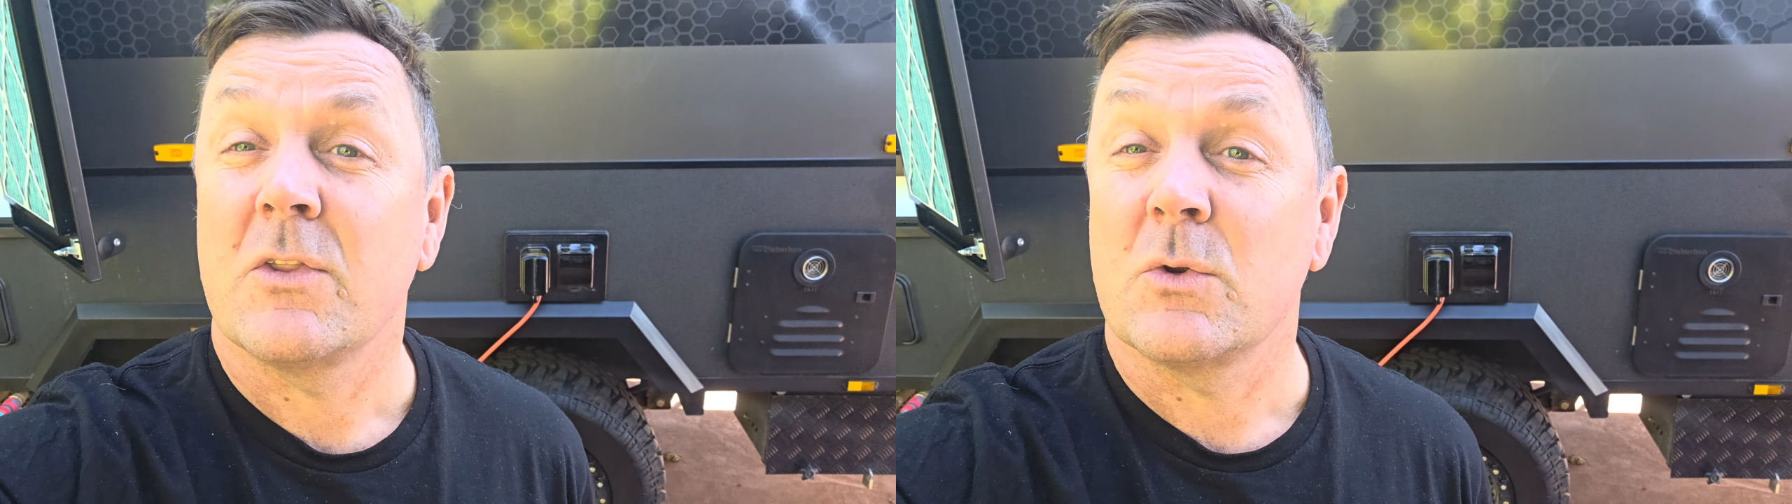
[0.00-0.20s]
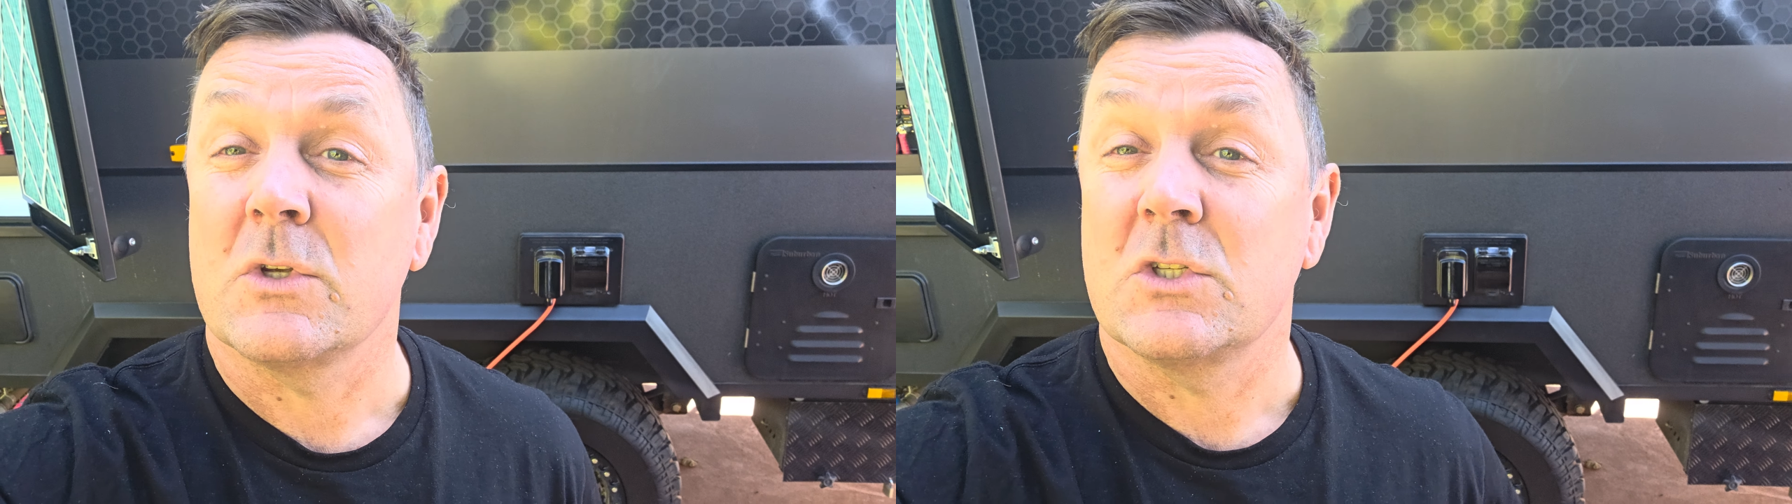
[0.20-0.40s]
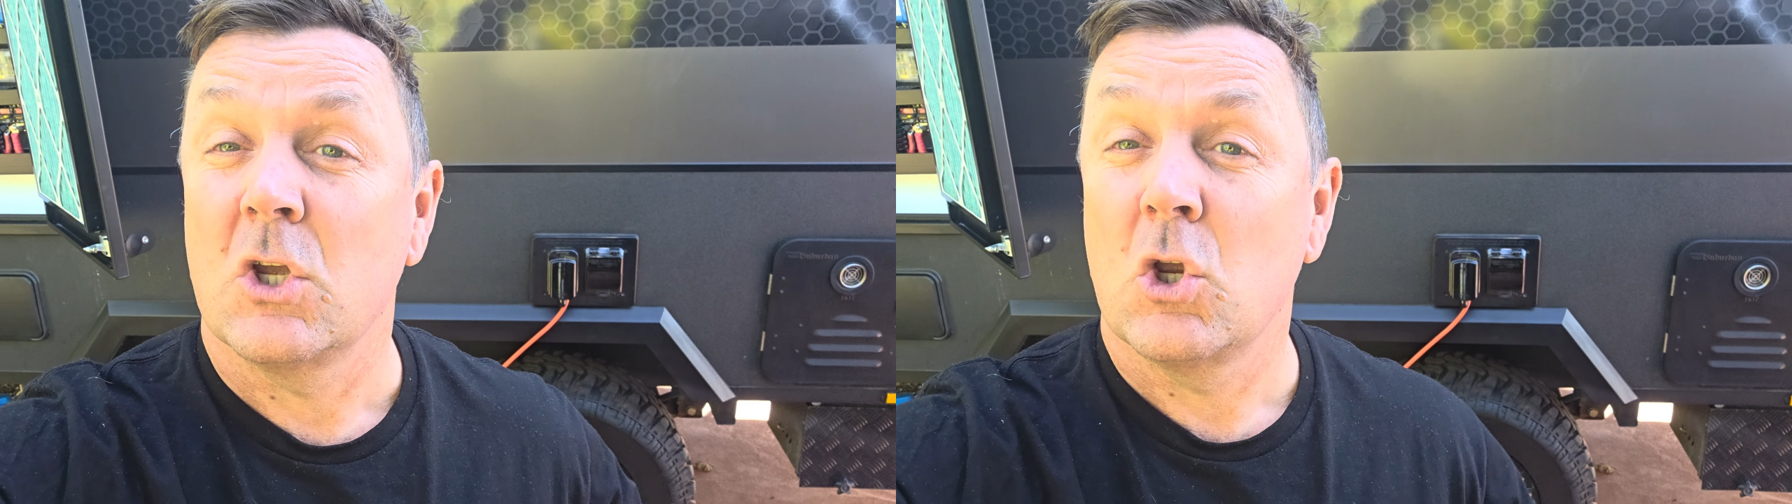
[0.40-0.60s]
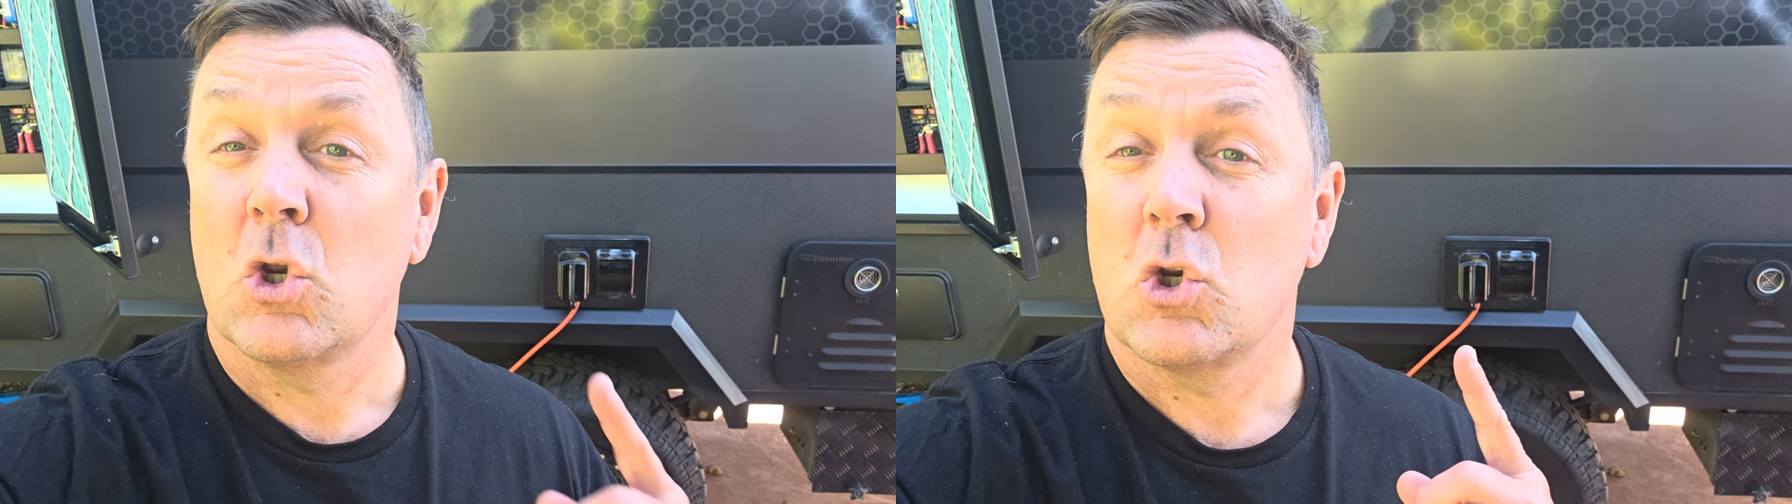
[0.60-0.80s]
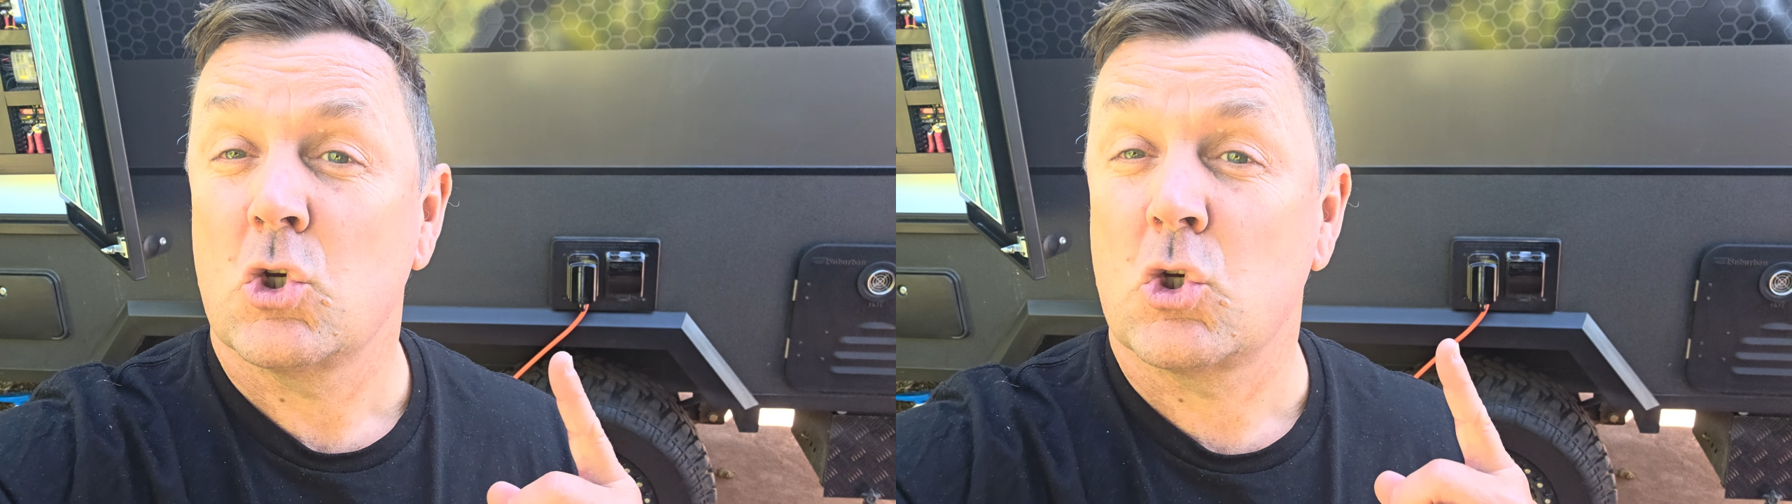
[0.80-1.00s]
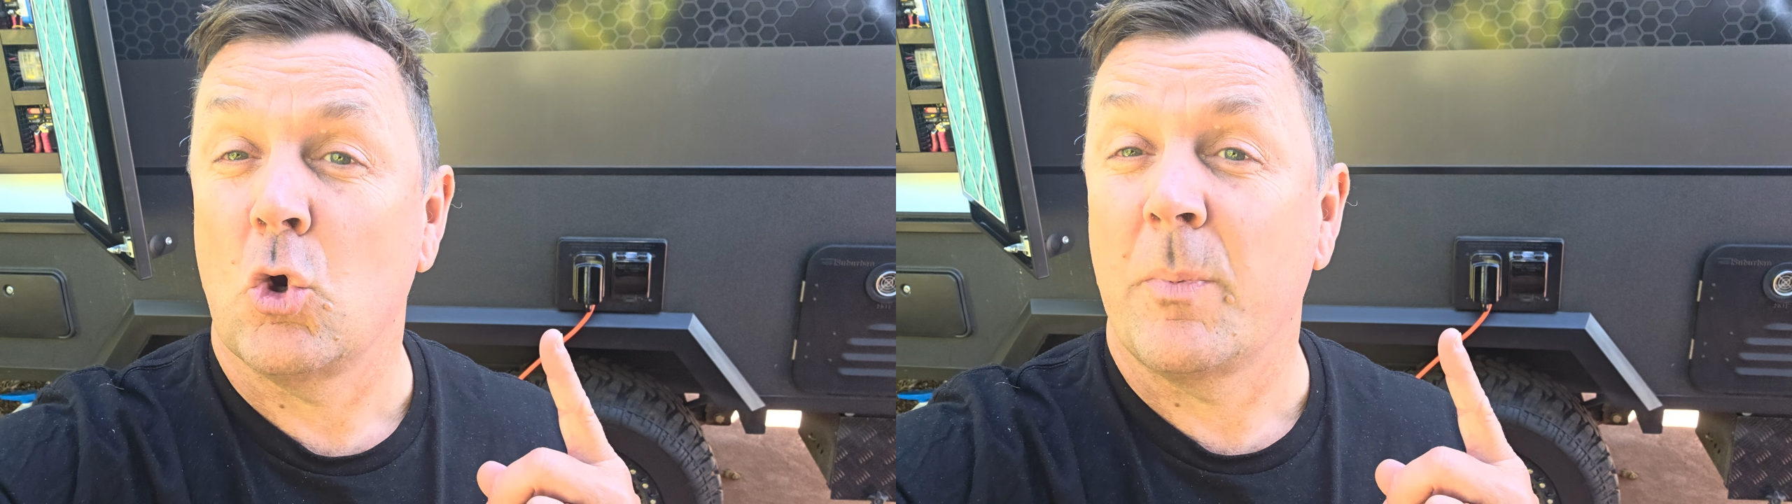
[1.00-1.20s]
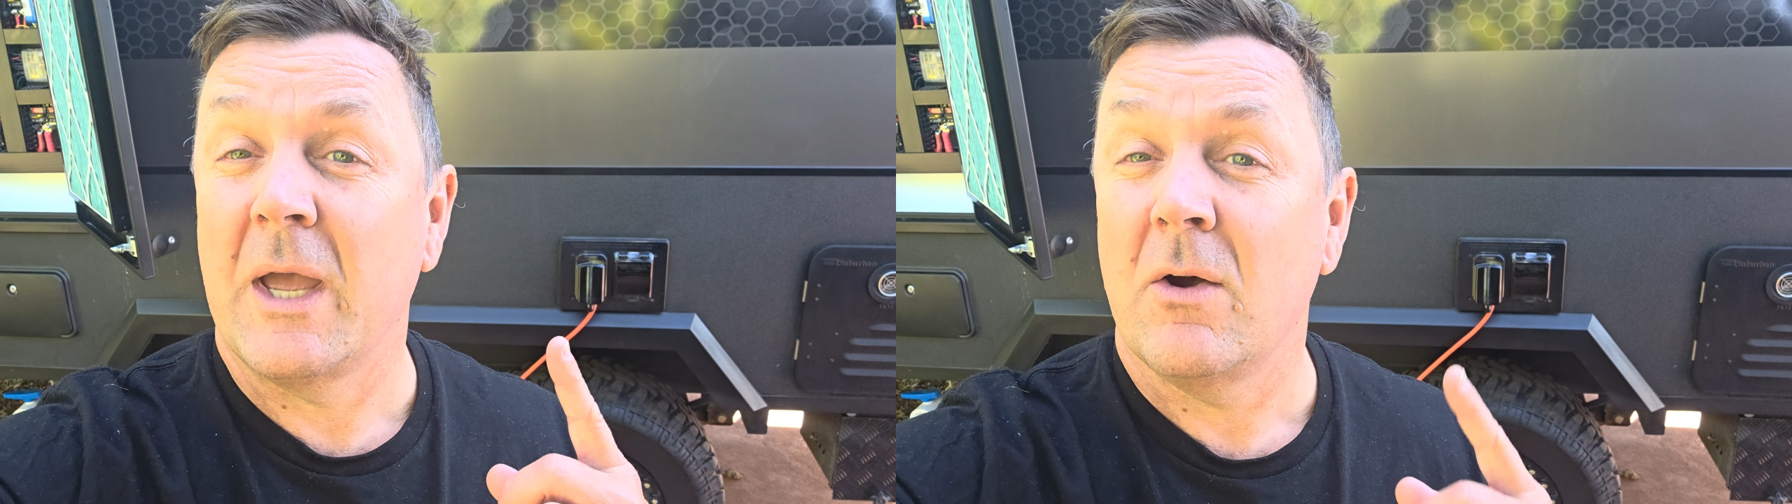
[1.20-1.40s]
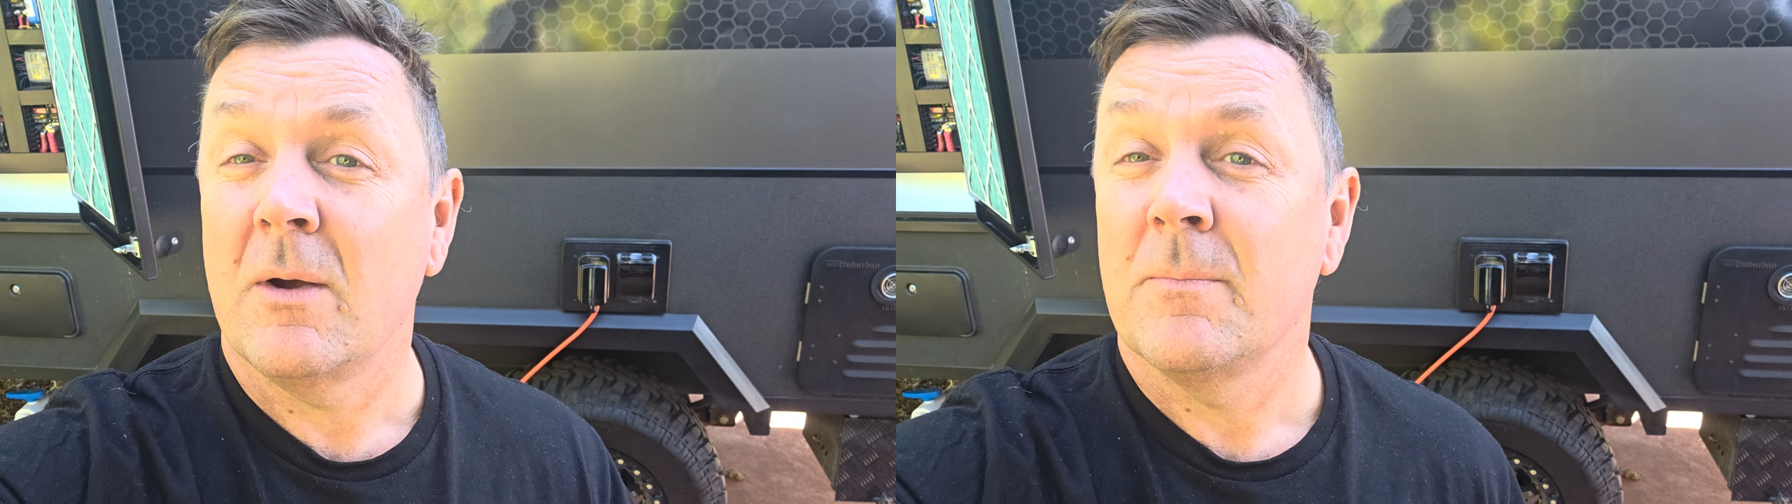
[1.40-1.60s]
There is shore
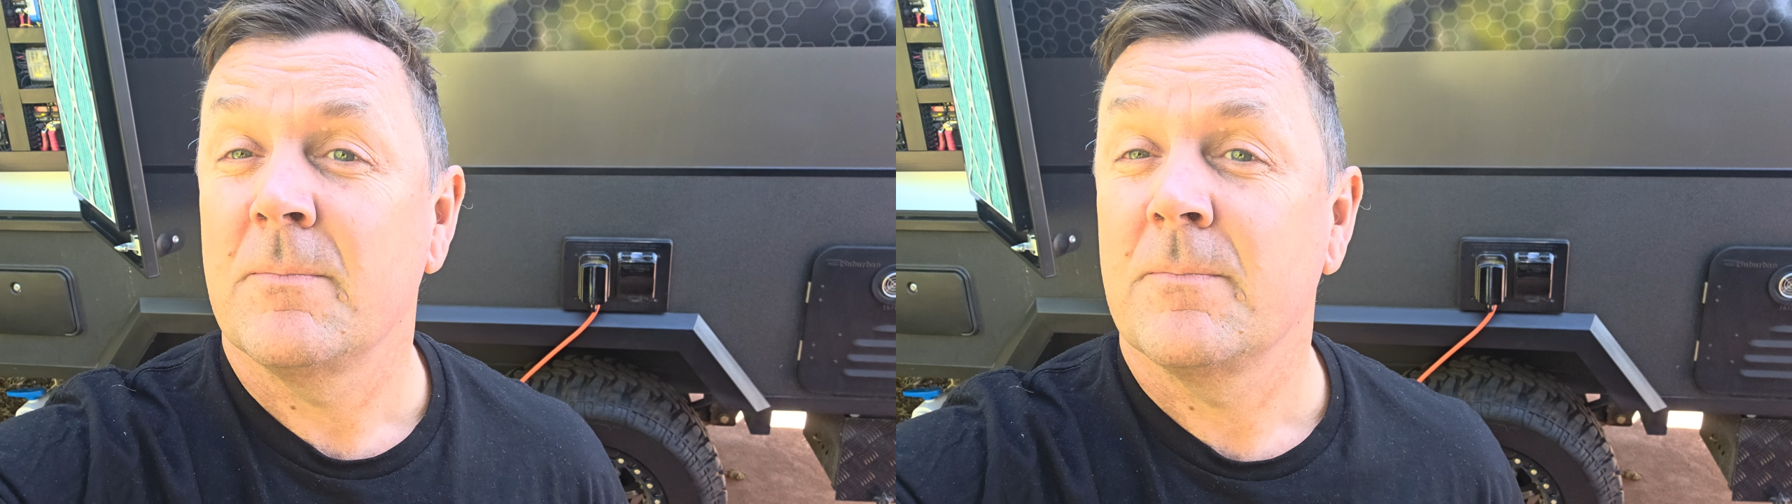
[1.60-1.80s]
power